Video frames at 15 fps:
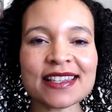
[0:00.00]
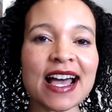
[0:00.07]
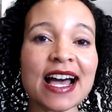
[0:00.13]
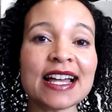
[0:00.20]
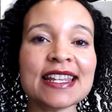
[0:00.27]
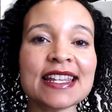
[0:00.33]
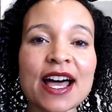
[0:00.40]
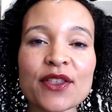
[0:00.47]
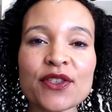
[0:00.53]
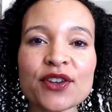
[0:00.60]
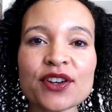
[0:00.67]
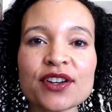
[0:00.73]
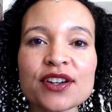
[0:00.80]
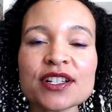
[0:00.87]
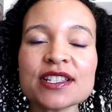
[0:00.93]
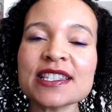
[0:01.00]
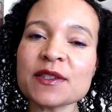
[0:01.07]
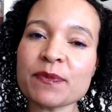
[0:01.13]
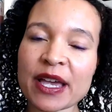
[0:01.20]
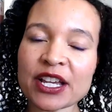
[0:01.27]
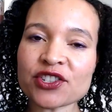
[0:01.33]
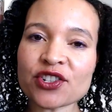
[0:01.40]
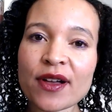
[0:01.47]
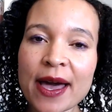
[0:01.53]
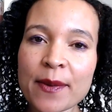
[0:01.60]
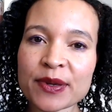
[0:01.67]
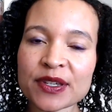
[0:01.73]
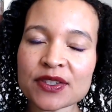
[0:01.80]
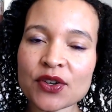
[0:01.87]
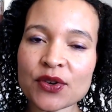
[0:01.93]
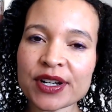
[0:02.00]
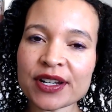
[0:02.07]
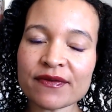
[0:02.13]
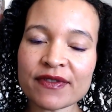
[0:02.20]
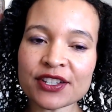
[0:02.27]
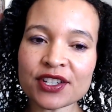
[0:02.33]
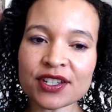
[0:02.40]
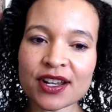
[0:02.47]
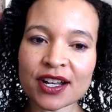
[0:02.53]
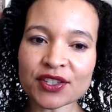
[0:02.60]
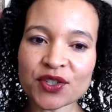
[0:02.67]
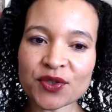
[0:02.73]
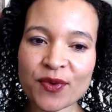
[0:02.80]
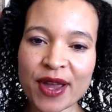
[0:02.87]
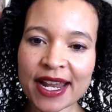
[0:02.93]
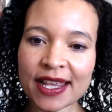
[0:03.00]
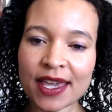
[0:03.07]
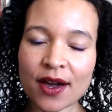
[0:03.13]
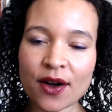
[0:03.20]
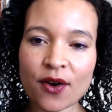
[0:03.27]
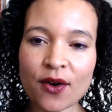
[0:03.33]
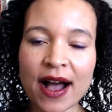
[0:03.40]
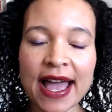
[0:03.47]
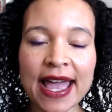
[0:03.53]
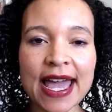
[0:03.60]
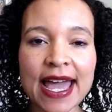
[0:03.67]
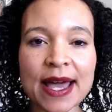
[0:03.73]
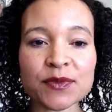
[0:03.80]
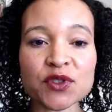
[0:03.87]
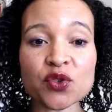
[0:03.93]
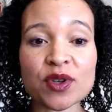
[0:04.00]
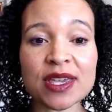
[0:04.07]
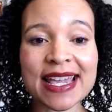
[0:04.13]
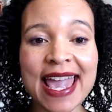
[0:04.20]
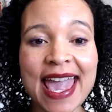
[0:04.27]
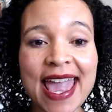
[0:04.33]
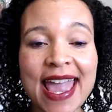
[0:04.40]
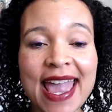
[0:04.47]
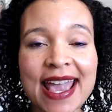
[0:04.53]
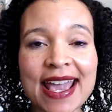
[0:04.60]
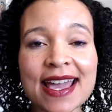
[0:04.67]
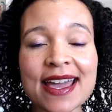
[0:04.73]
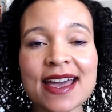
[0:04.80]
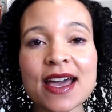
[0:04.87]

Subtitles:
Another special episode of Veggie Doctor Radio. I am doing a